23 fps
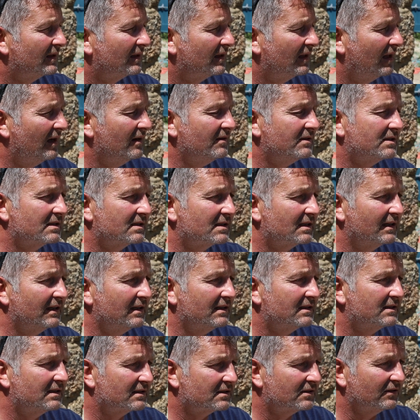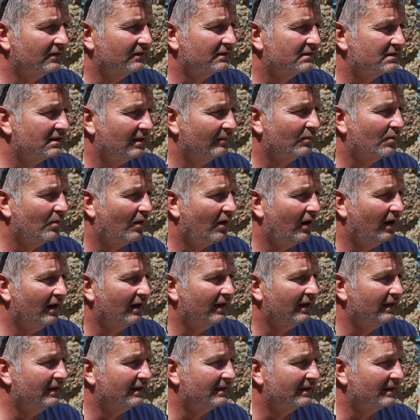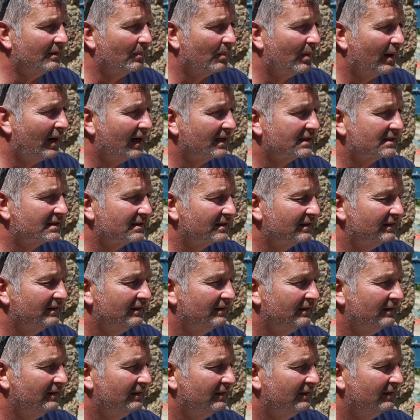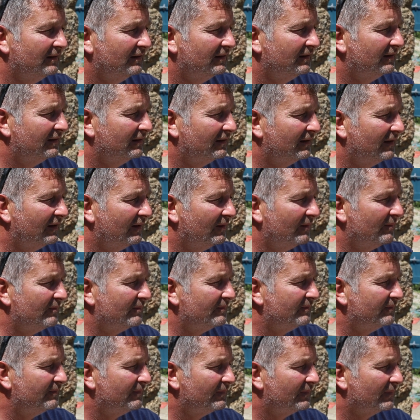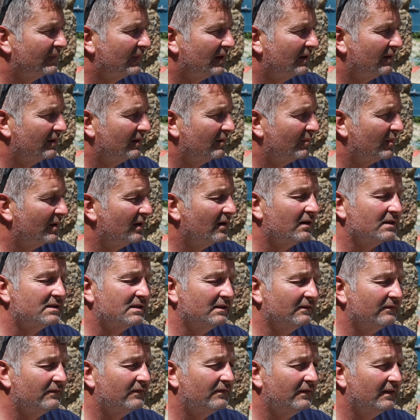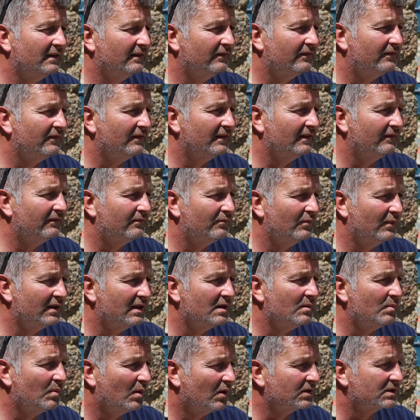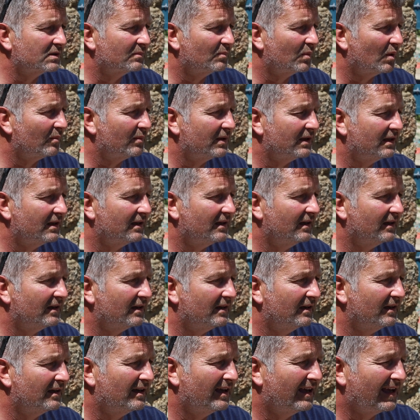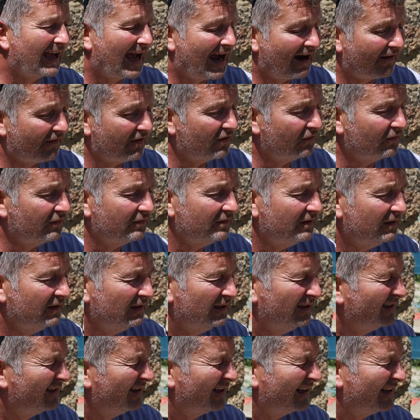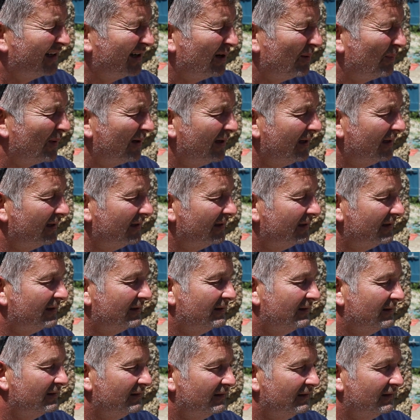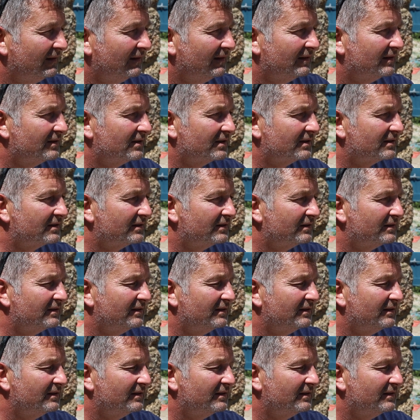Loads of things just sort of slipped quietly into the past. It'd be nice if withy pots probably could carry on a little bit, and just,